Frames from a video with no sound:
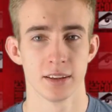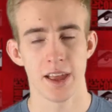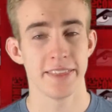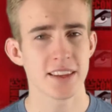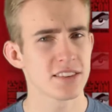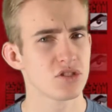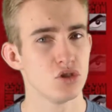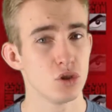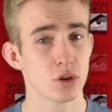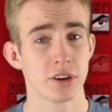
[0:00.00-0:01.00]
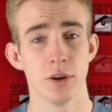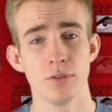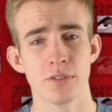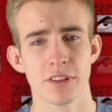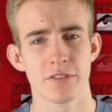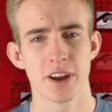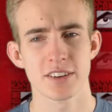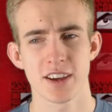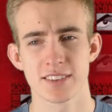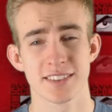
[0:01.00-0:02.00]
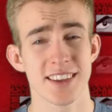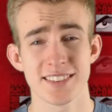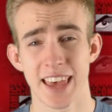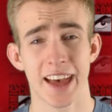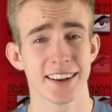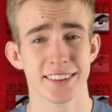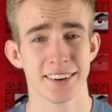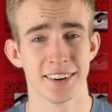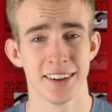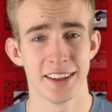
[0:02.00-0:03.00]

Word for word: And this is new ground for the franchise, as this character